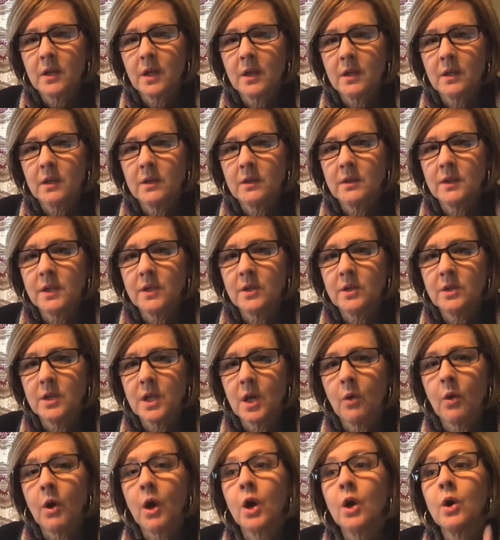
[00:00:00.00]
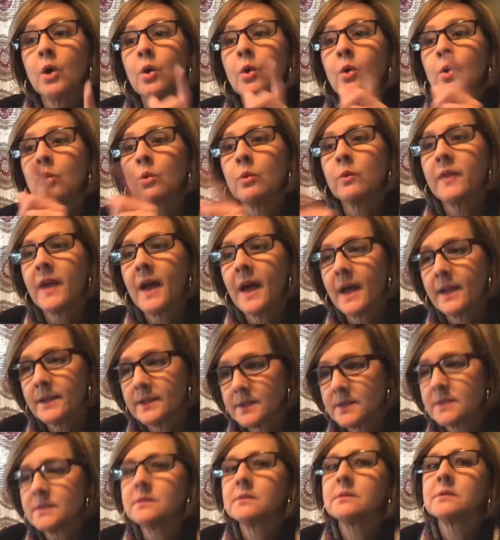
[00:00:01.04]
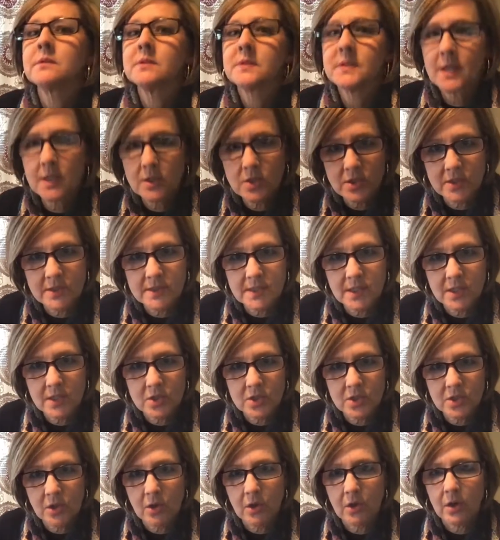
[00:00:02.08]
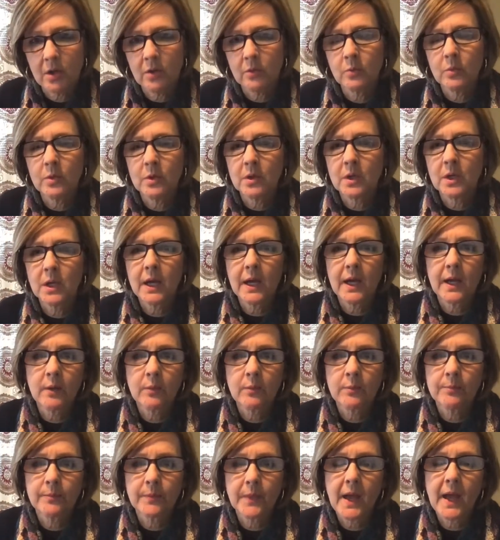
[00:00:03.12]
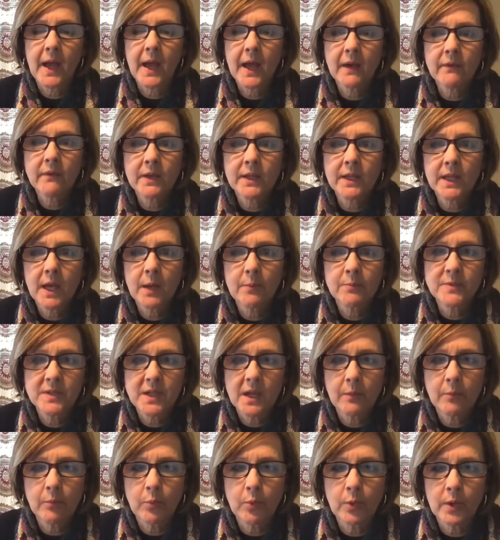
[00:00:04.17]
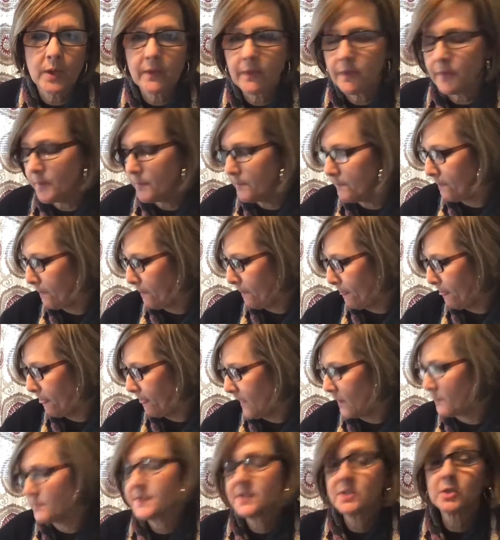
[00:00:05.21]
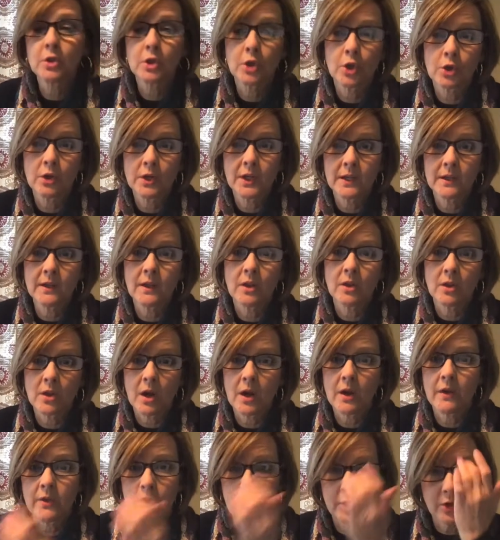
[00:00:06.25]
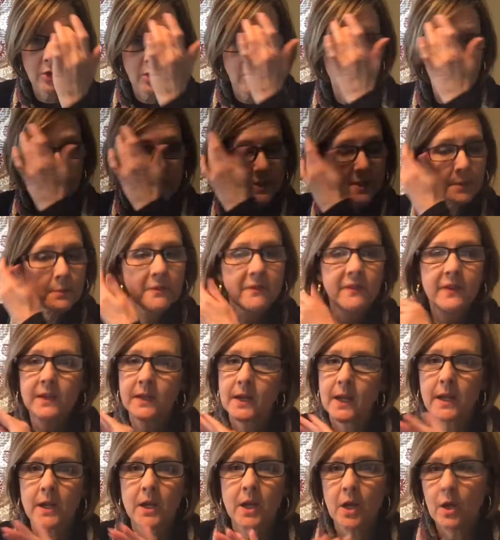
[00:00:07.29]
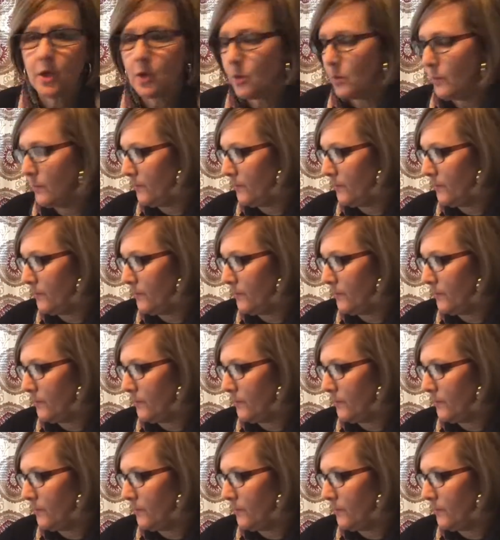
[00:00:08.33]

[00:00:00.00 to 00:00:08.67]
then you know, oh, that's such and such yarn. Well, I haven't kept up with, I'm still learning a lot of their yarn. Some of it I know.